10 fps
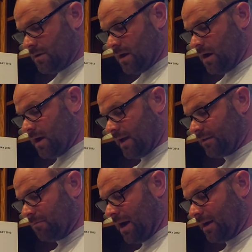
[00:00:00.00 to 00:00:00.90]
At the
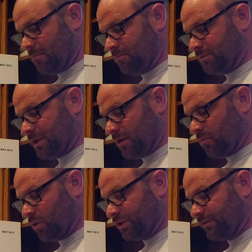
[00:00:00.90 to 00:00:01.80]
bottom center
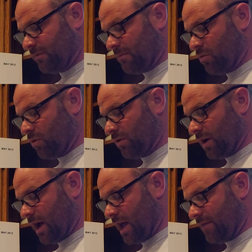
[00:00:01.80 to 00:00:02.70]
portion of my board,
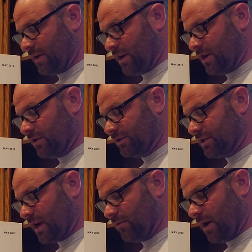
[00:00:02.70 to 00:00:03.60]
I have a near
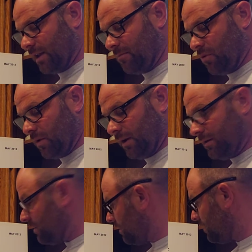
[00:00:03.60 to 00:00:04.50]
side rally point
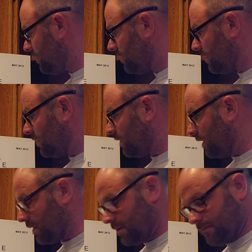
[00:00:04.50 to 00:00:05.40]

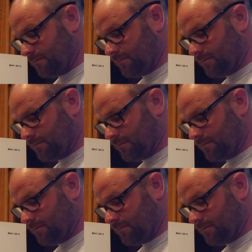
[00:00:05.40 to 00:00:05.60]
here,